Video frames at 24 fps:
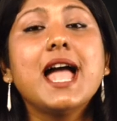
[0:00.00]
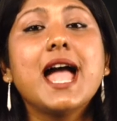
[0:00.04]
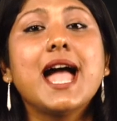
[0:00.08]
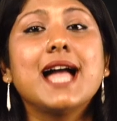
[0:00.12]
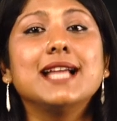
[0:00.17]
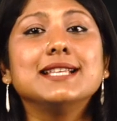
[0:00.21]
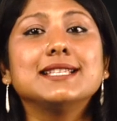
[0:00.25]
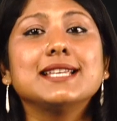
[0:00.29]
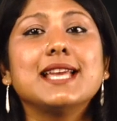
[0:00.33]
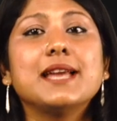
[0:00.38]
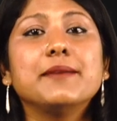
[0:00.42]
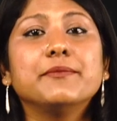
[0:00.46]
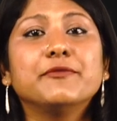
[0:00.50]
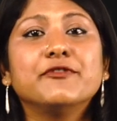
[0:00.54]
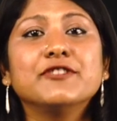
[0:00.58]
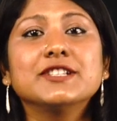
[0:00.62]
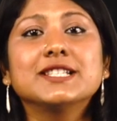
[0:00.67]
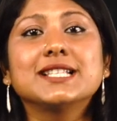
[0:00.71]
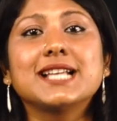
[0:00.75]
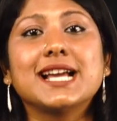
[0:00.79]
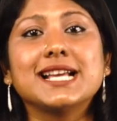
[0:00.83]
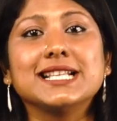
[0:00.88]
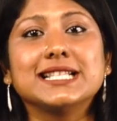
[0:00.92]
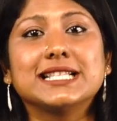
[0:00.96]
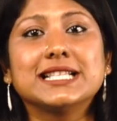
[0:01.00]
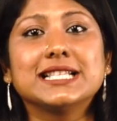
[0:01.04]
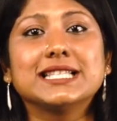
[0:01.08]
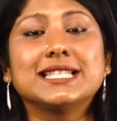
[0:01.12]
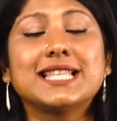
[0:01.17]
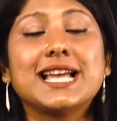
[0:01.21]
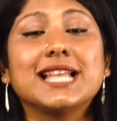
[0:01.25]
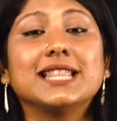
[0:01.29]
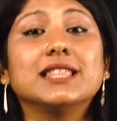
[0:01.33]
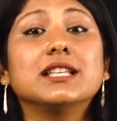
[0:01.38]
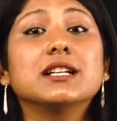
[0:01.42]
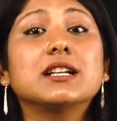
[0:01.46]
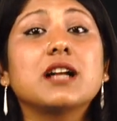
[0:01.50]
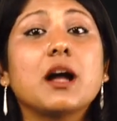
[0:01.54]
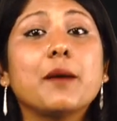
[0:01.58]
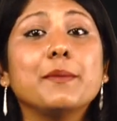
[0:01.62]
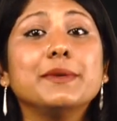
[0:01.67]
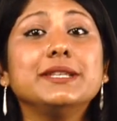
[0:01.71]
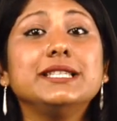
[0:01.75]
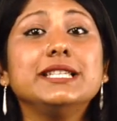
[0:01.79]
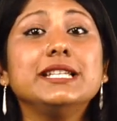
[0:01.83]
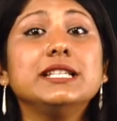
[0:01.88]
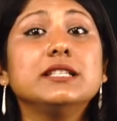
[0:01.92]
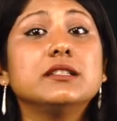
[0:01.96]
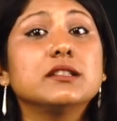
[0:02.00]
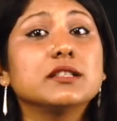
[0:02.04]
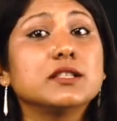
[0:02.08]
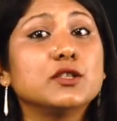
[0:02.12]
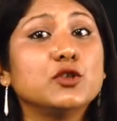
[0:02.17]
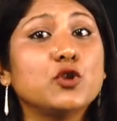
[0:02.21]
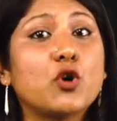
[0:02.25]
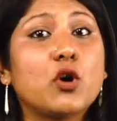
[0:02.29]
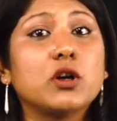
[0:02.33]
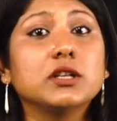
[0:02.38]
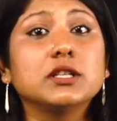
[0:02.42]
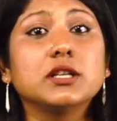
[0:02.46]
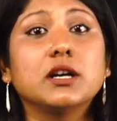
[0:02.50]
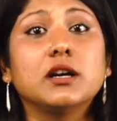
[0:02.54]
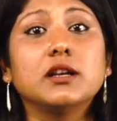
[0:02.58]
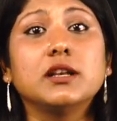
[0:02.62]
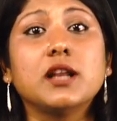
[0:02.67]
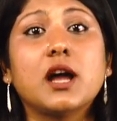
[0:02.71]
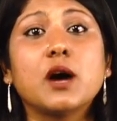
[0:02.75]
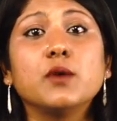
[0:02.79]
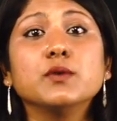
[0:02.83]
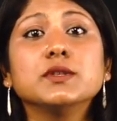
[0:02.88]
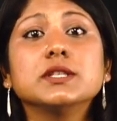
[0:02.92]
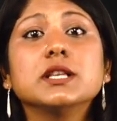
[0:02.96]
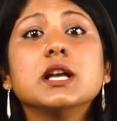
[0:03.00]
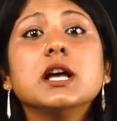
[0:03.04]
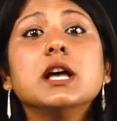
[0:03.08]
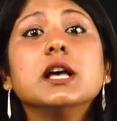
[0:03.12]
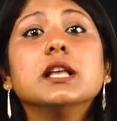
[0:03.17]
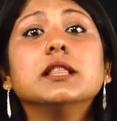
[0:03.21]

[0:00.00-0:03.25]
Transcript: and emphasizes that the committee does not announce